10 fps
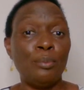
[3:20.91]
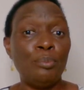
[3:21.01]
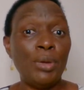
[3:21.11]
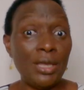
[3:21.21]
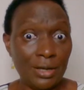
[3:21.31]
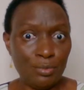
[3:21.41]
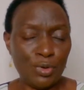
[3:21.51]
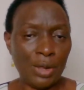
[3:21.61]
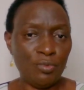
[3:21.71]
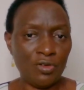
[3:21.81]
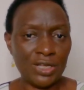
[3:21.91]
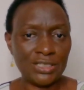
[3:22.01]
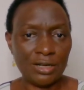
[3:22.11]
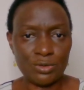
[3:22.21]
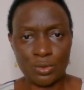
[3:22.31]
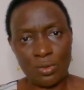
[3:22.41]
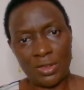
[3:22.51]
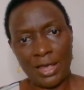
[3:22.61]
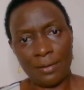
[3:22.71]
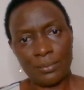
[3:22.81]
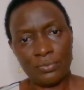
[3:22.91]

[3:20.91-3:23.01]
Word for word: paying a bribe for the child to go there.